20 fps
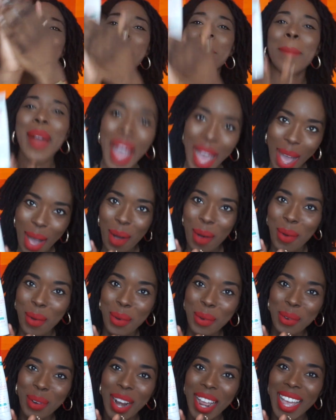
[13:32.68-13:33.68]

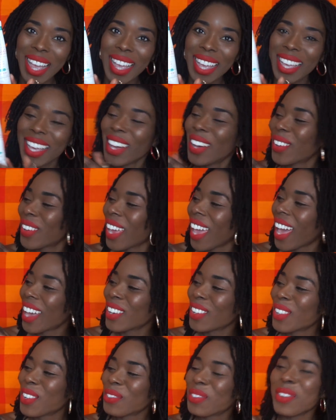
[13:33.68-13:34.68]
wow, right? Okay, I
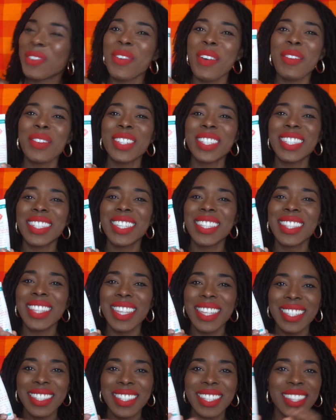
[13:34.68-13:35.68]
don't know if you've ever seen
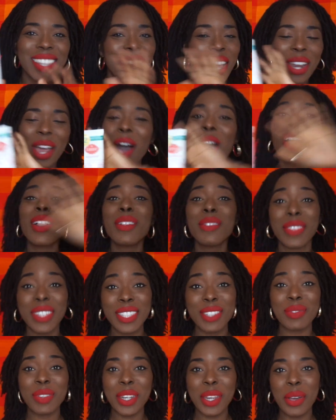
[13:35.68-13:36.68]
this. All of
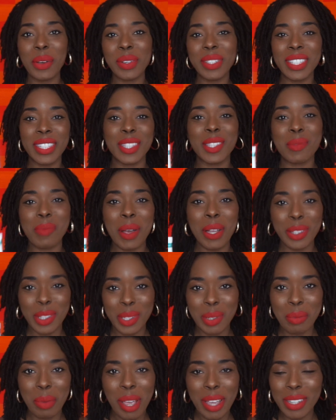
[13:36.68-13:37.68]
this video is
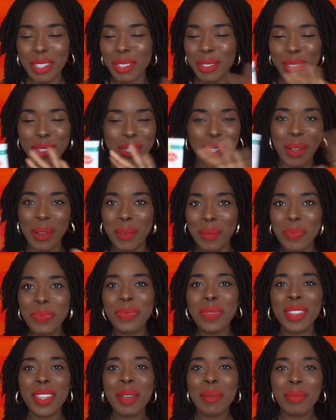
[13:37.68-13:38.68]
unsponsored, mind you, so
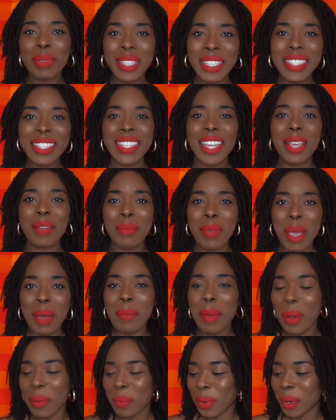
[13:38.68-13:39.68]
please take me
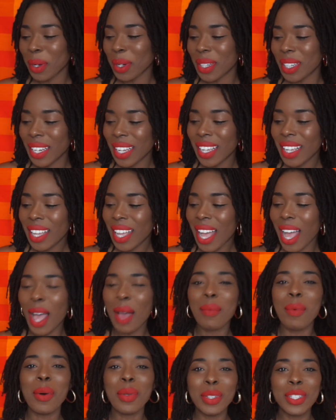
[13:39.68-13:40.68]
at my word.
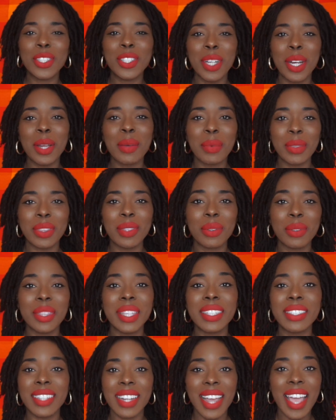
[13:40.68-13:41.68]
I'm only sharing with you
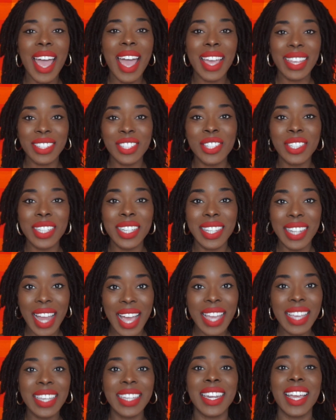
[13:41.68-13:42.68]
things that I actually
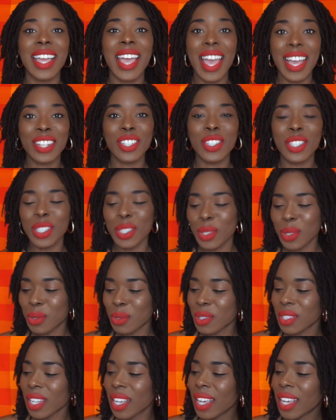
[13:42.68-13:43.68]
like and I actually
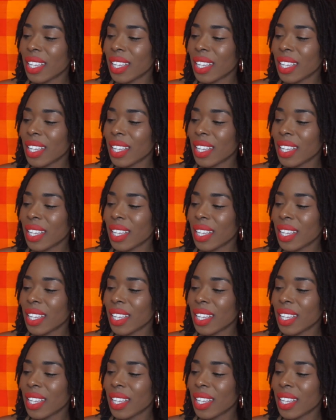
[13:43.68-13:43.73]
use.